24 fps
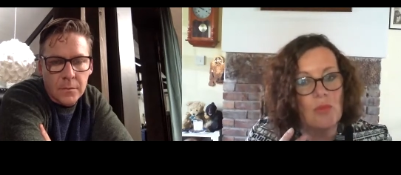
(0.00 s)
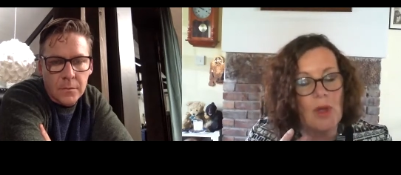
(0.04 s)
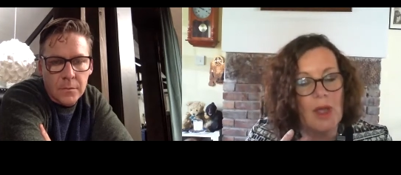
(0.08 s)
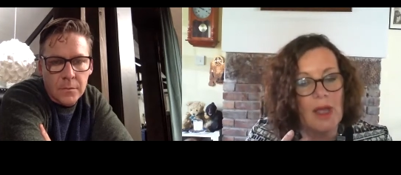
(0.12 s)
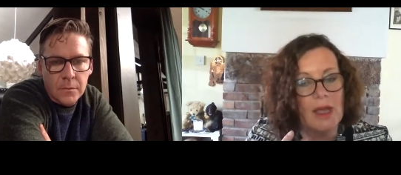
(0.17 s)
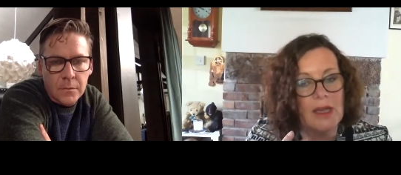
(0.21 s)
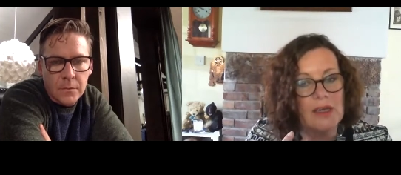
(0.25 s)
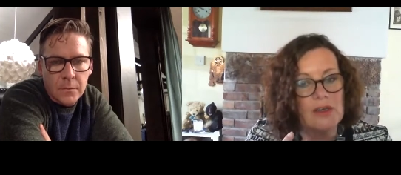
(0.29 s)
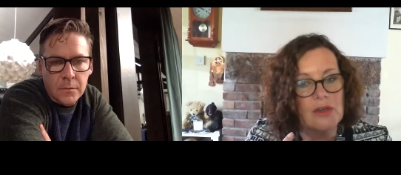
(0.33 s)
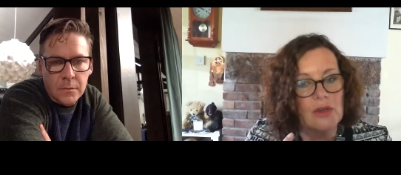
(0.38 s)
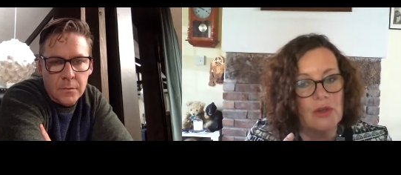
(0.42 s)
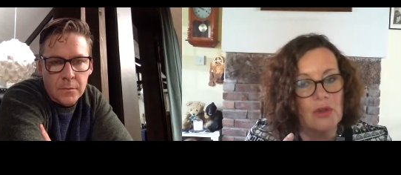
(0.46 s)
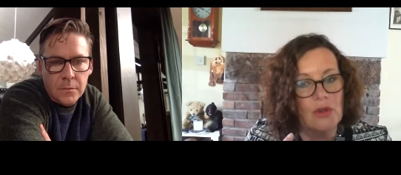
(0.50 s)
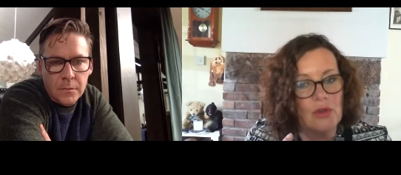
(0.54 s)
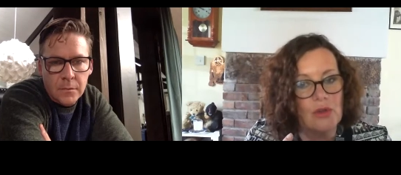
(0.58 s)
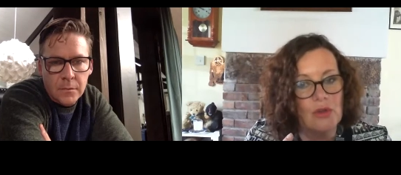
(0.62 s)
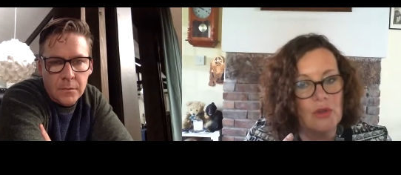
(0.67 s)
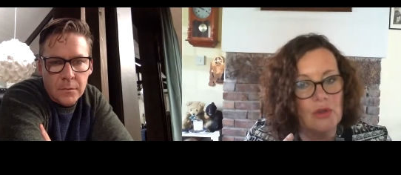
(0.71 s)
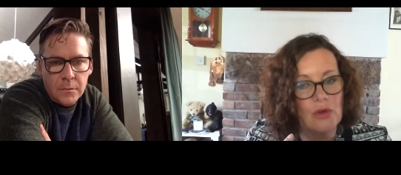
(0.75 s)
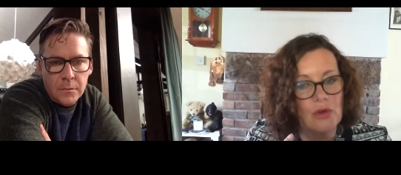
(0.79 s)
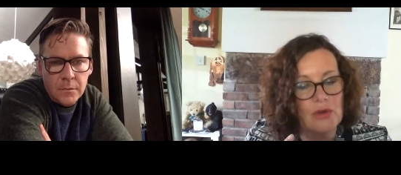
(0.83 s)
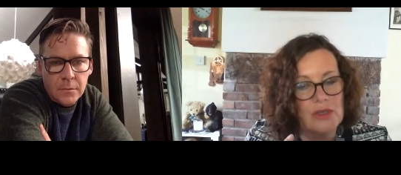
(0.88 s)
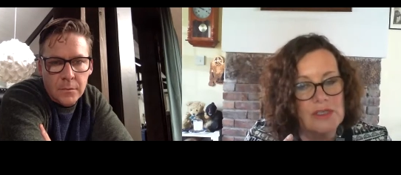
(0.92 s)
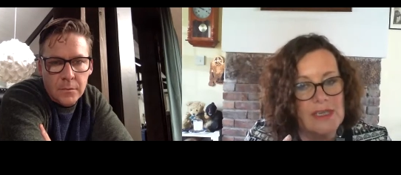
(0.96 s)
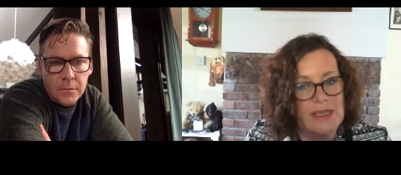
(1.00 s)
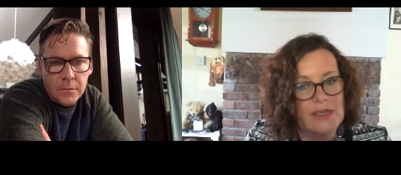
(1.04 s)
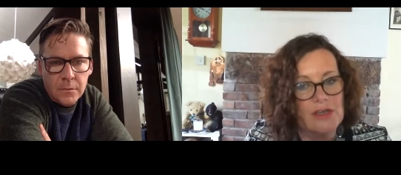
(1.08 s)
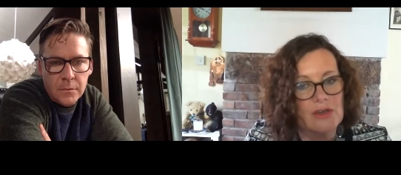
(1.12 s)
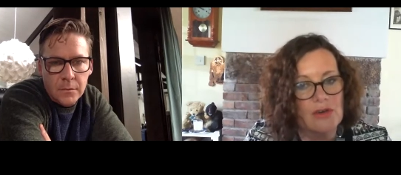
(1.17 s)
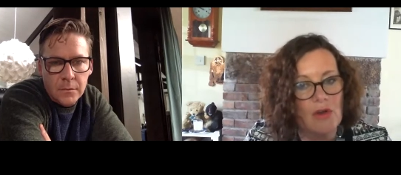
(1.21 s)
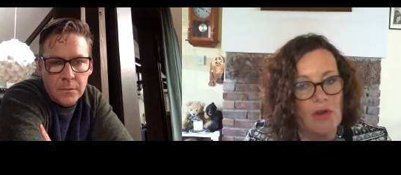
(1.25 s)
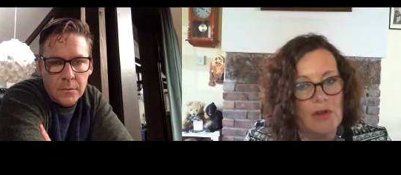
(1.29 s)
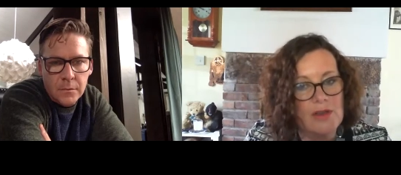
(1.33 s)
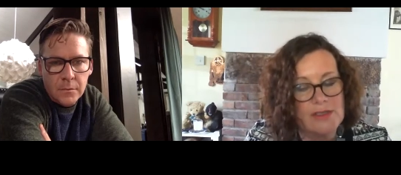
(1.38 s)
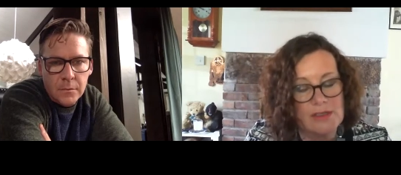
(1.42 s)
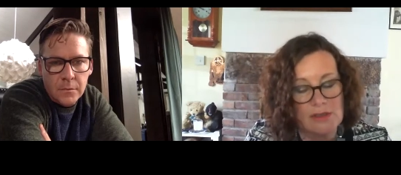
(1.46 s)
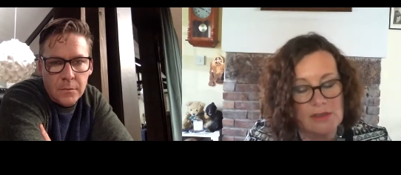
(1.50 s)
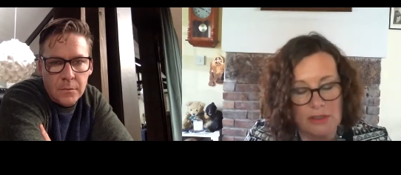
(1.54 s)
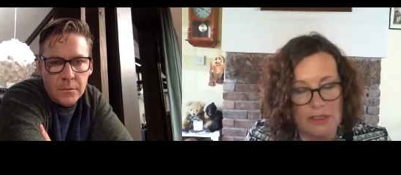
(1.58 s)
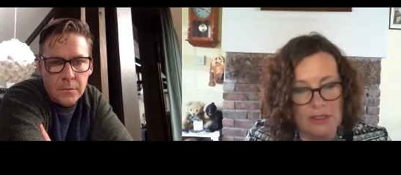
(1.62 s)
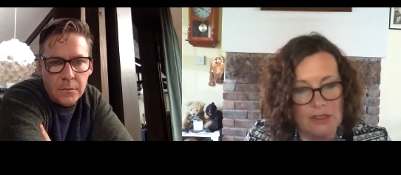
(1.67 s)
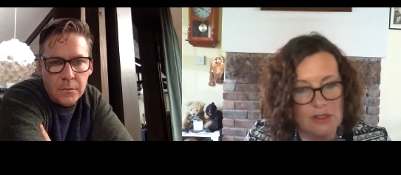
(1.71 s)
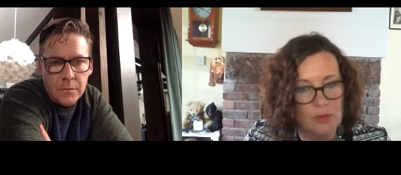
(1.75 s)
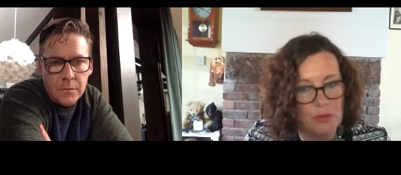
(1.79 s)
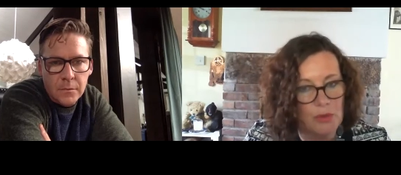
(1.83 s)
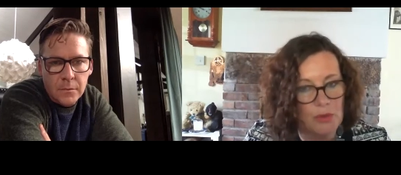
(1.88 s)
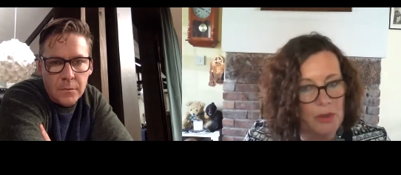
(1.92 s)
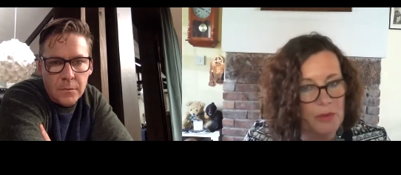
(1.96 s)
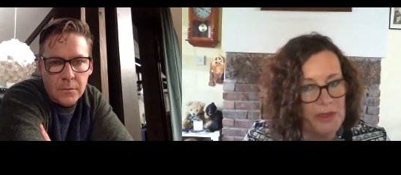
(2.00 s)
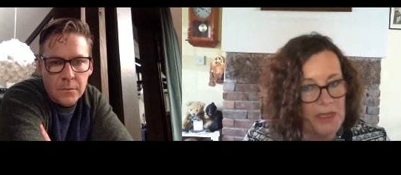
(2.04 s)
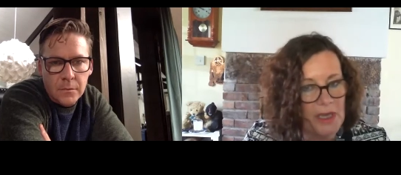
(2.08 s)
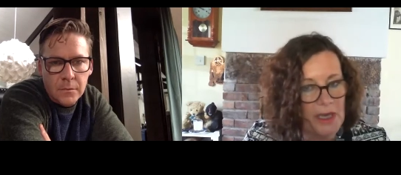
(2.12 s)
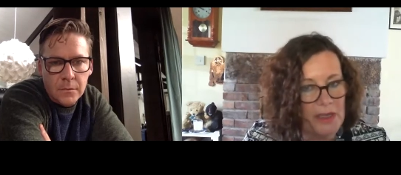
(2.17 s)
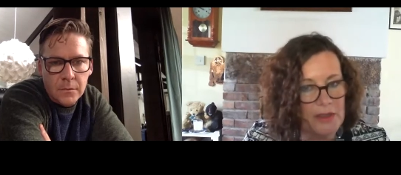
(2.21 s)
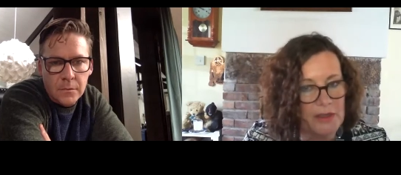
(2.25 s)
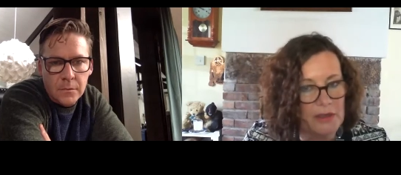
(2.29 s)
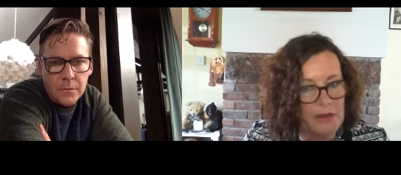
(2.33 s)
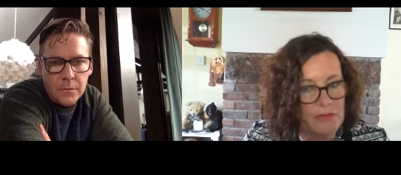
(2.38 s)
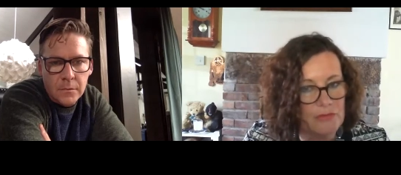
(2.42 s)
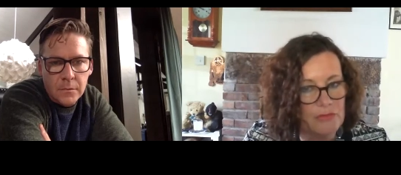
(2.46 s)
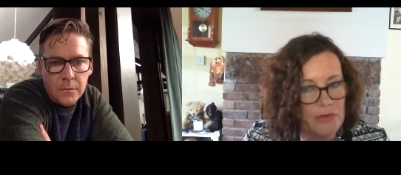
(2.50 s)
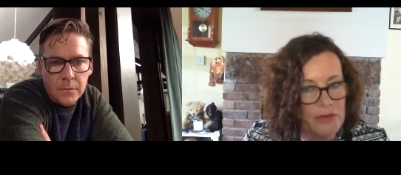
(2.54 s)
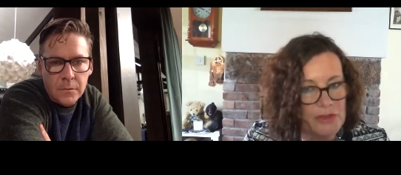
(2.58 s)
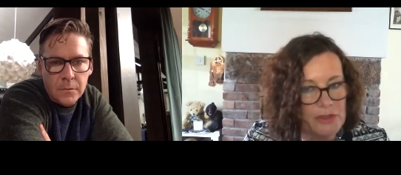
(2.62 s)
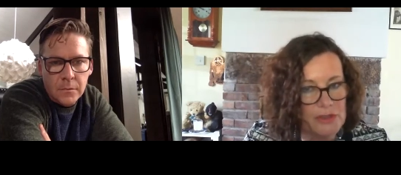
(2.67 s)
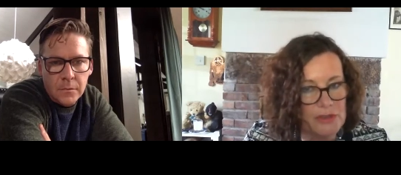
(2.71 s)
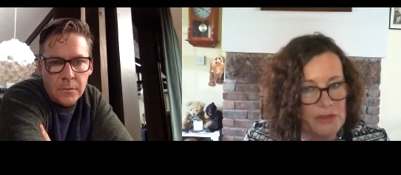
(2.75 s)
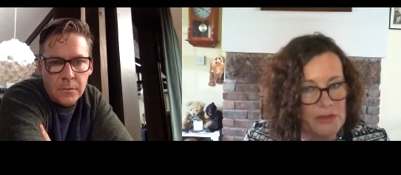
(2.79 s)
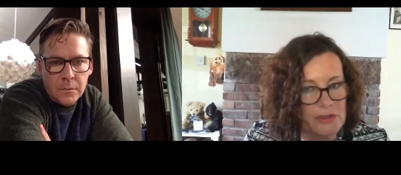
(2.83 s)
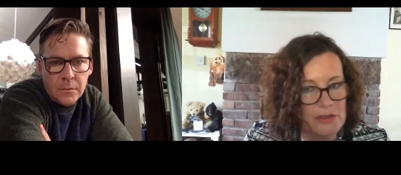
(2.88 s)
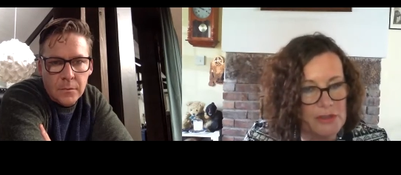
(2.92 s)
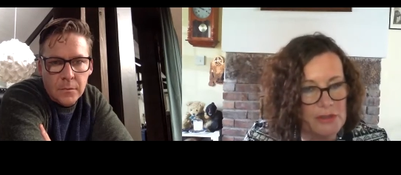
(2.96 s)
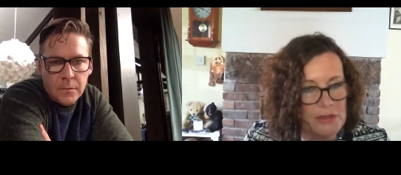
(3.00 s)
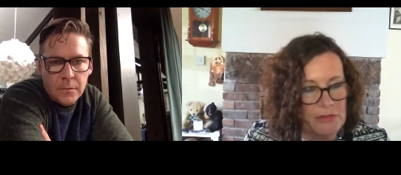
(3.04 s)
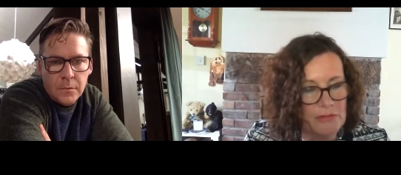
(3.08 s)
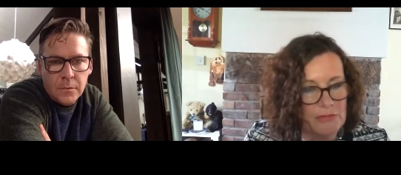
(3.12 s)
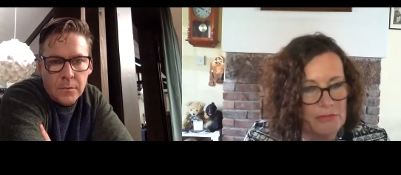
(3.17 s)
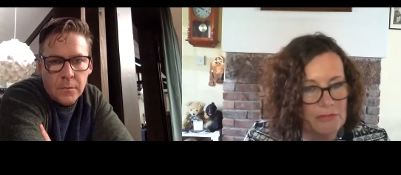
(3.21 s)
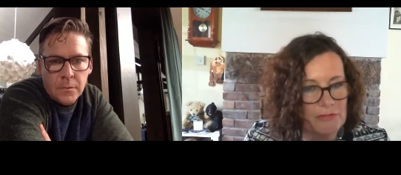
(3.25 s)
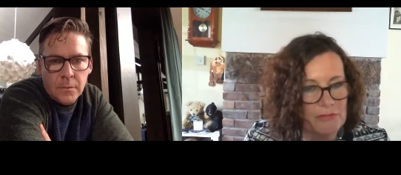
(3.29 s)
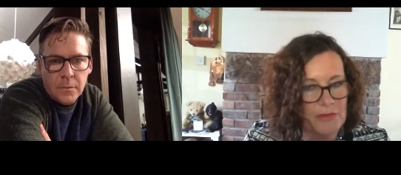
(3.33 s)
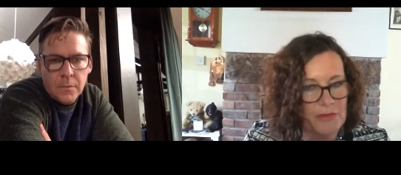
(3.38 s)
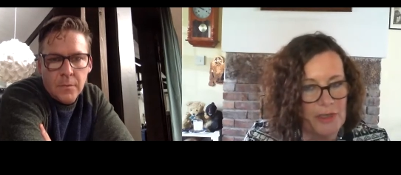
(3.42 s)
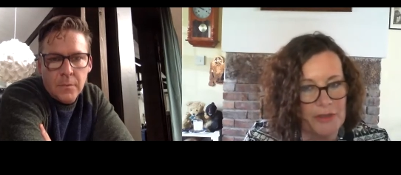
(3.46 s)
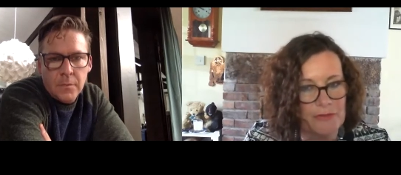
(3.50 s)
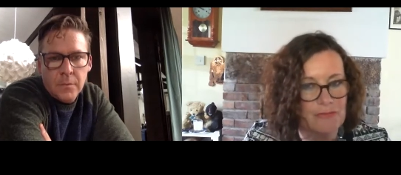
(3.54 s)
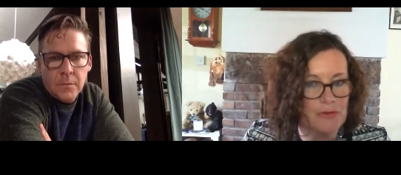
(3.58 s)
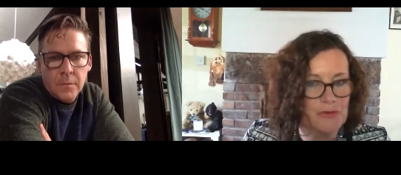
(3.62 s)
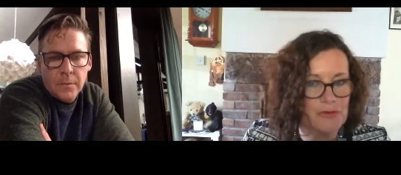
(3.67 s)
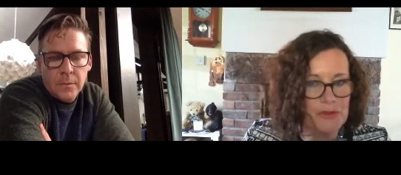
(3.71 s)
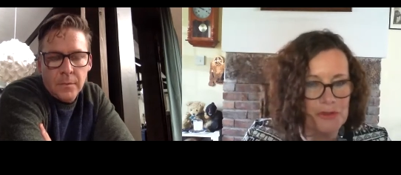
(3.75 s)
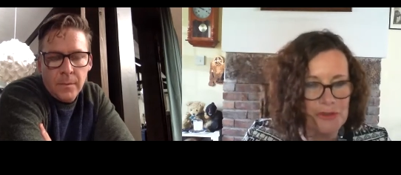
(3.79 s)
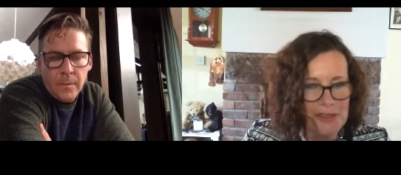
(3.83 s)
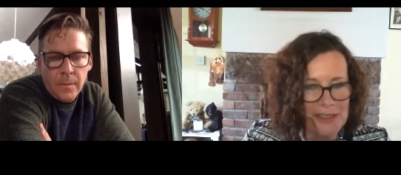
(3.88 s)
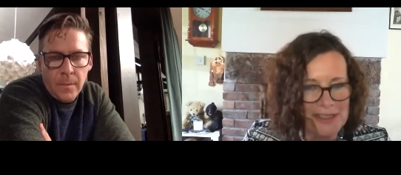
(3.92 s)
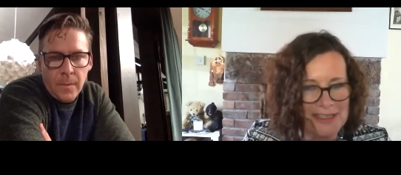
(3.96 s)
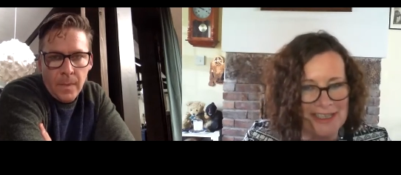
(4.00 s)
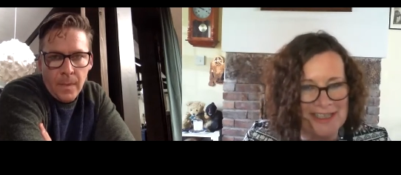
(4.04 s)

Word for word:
Speaker 1: and you're saying you're also looking to work with other roasters other roasters